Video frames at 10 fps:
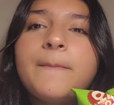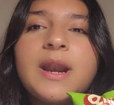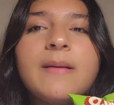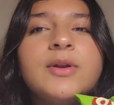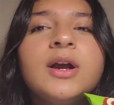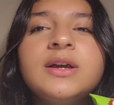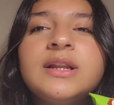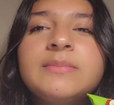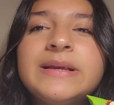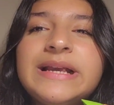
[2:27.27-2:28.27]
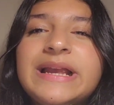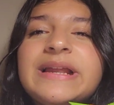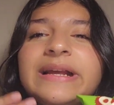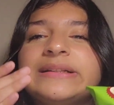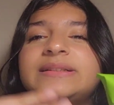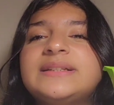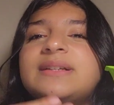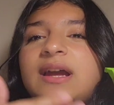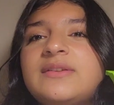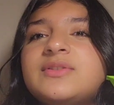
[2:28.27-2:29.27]
but I'm not gonna be eating this
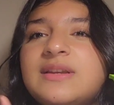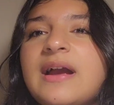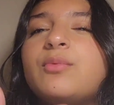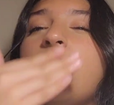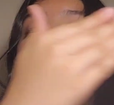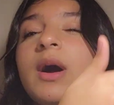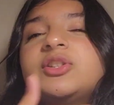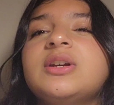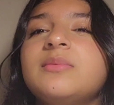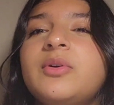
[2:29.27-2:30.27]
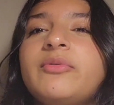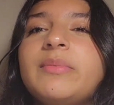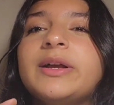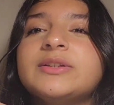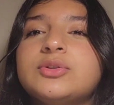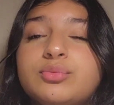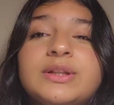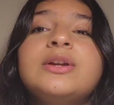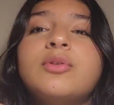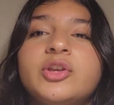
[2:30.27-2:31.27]
kind of snack while watching a movie because it's
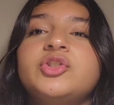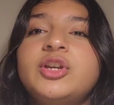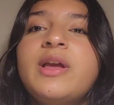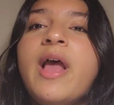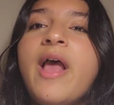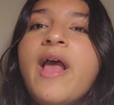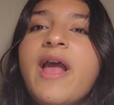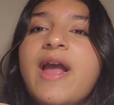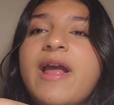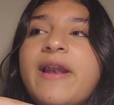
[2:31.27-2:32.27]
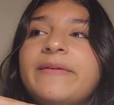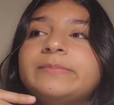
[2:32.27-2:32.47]
really crunchy and